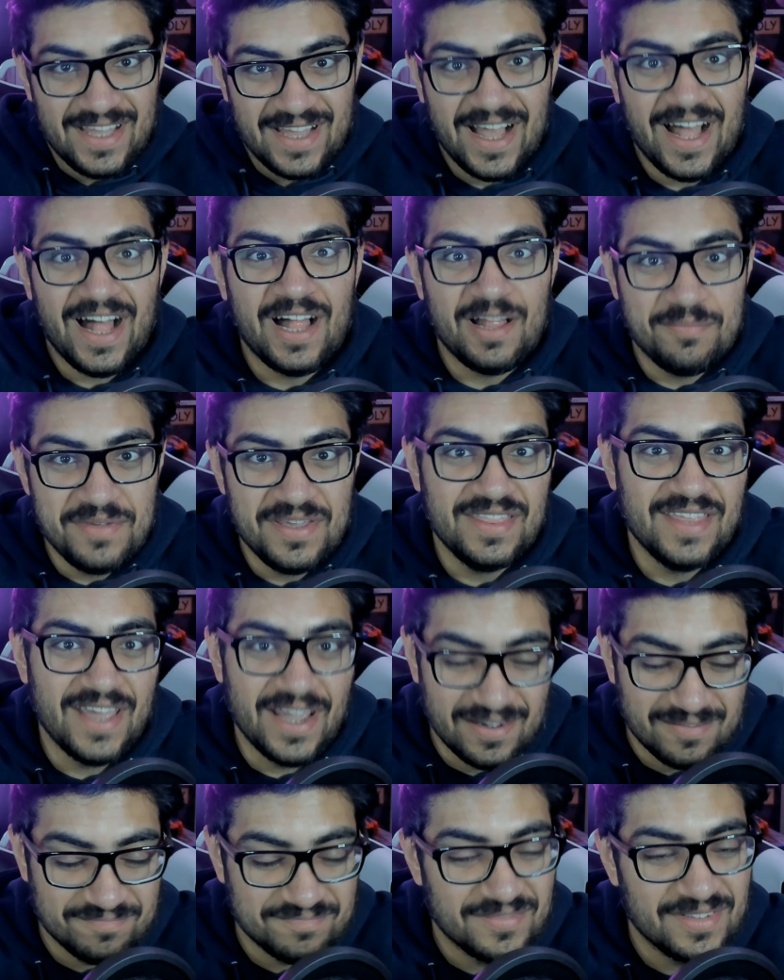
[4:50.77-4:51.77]
I'll be there.
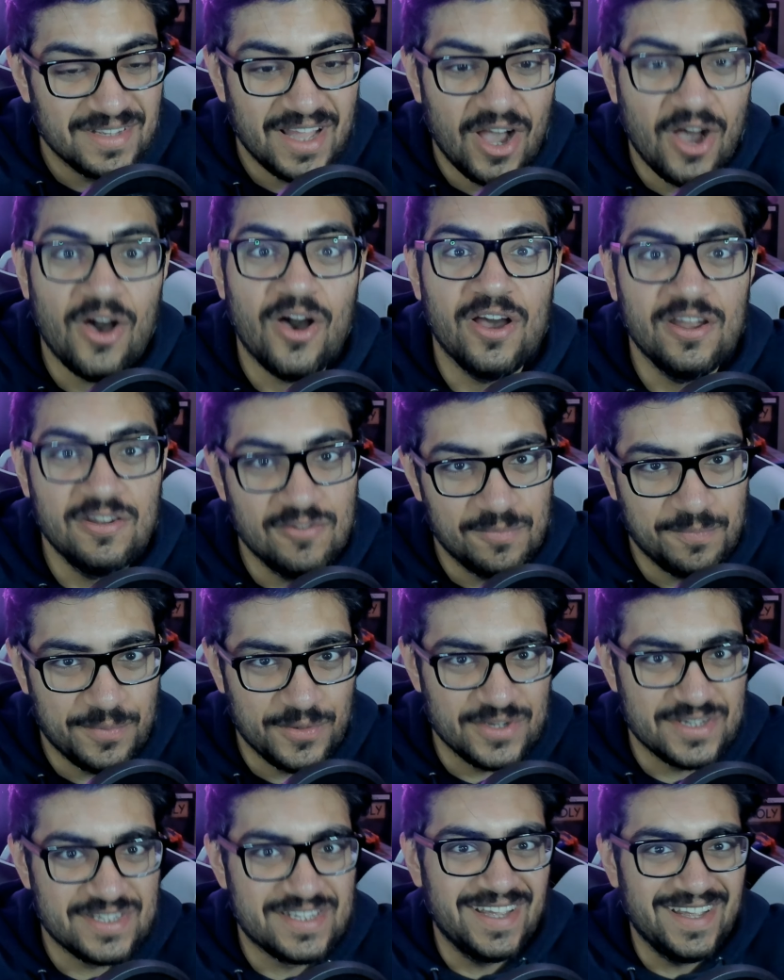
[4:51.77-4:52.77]

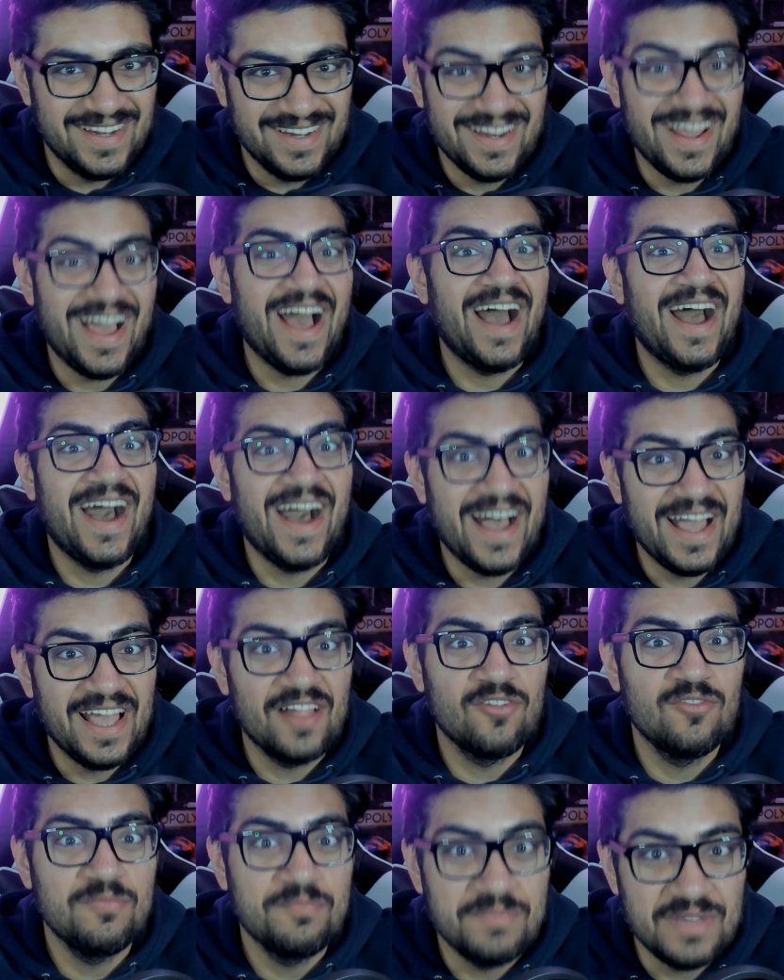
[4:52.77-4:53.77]
100%
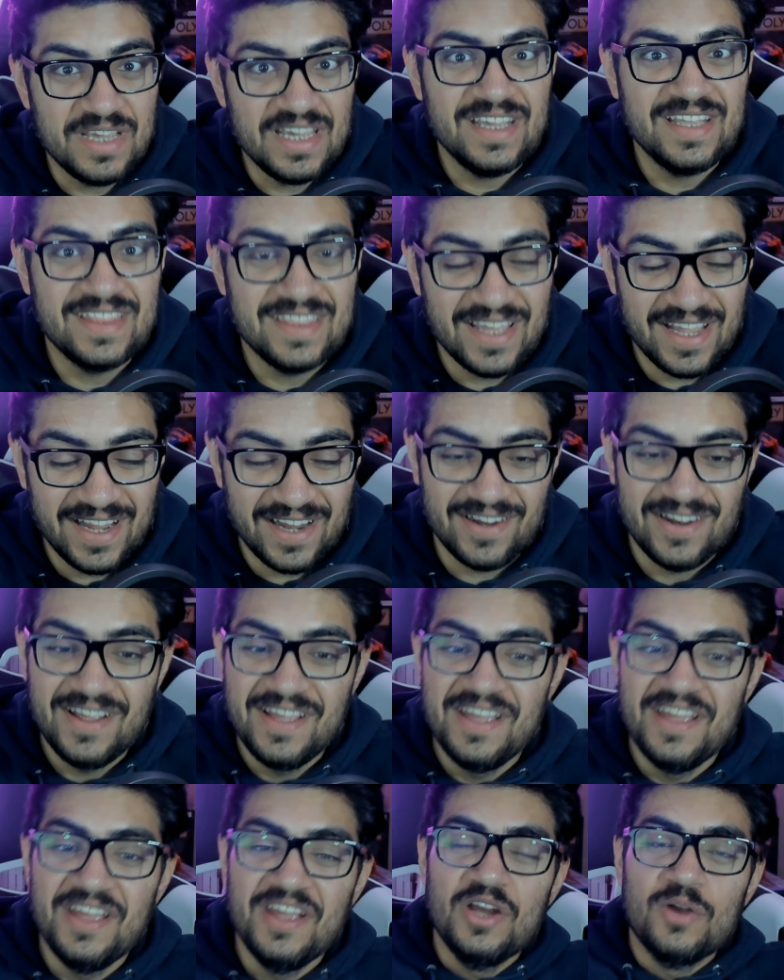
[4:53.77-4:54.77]
I'll be there.
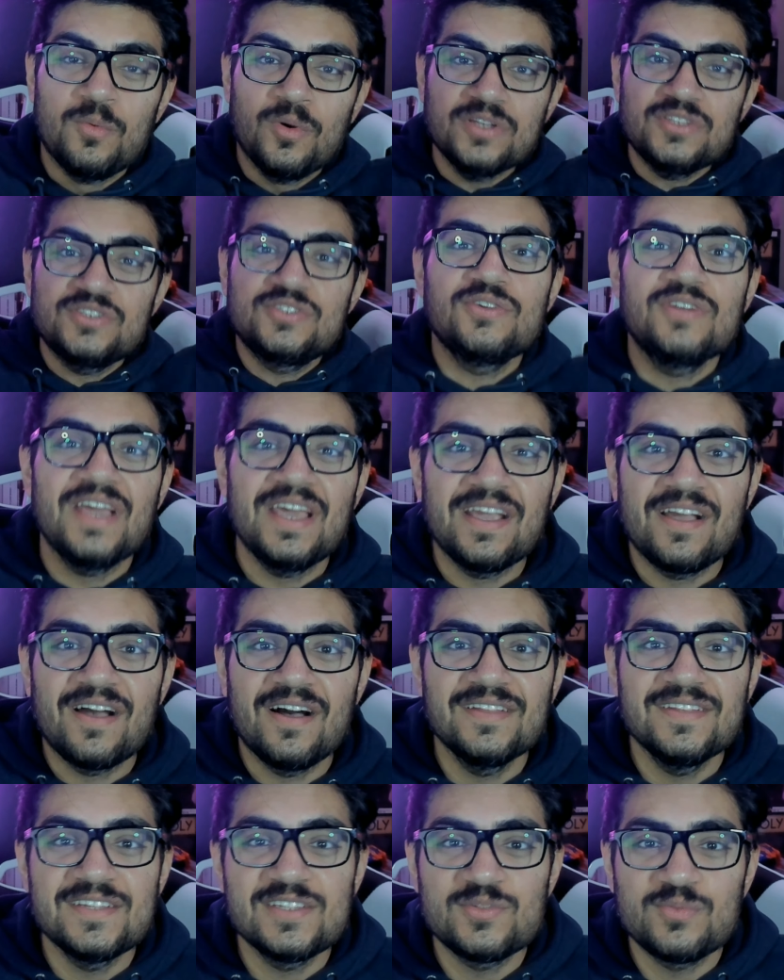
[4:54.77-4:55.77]
What's your take
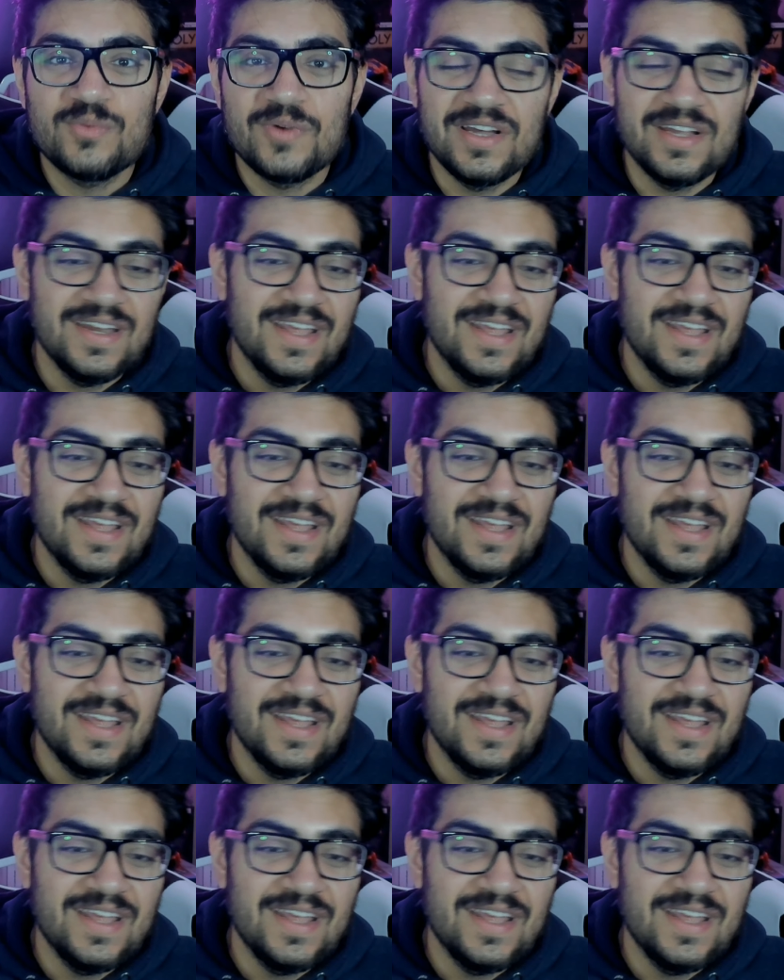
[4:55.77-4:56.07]
on this one?